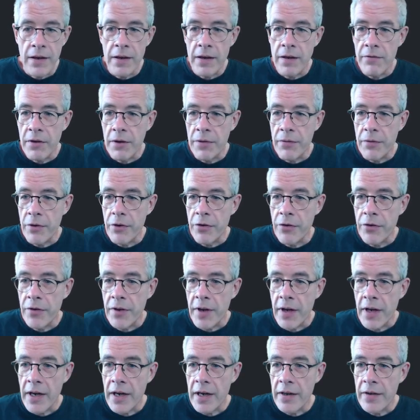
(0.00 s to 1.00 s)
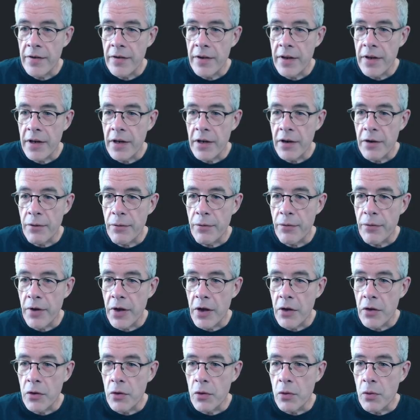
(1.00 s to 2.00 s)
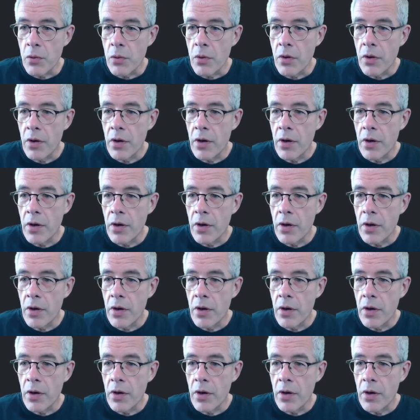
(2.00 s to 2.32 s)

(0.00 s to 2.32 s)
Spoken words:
We've assigned here the value